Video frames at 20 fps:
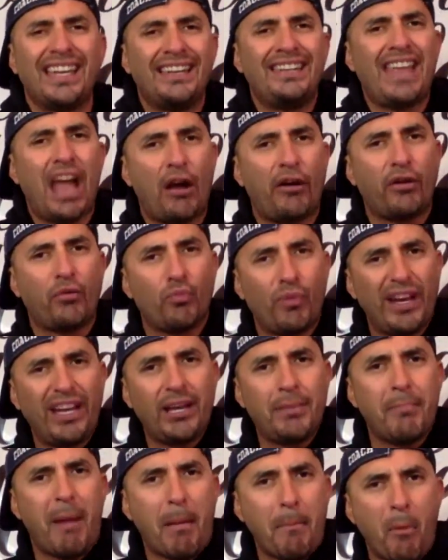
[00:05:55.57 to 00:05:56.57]
sitting down
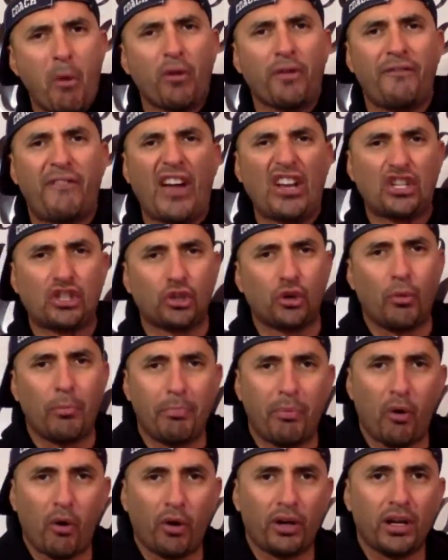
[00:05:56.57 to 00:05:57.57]
and reading my
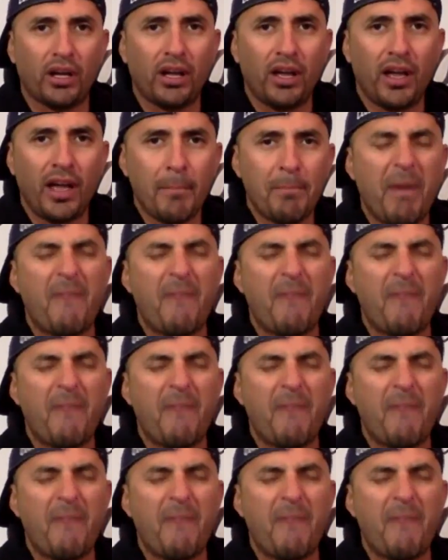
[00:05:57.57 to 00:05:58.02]
motivational book